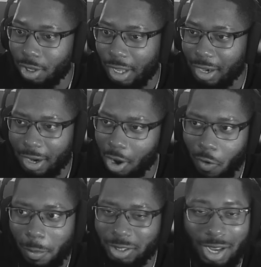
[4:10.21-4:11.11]
And like a whole
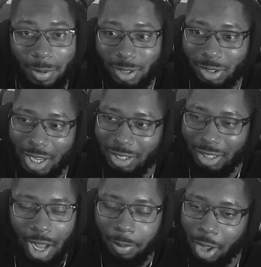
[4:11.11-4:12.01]
bunch of episodes got leaked.
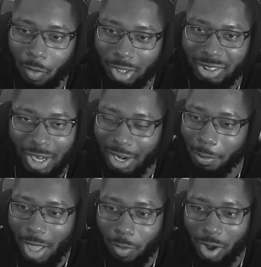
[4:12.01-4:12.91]
I'm not watching that. I'm
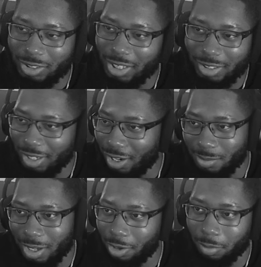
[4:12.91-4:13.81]
not watching that till it comes
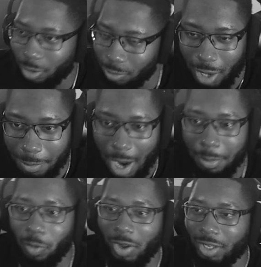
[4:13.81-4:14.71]
out, bro. I'm I'm a
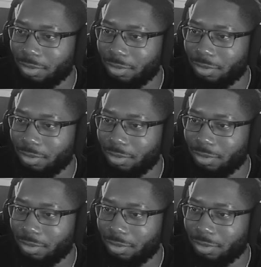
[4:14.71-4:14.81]
wait,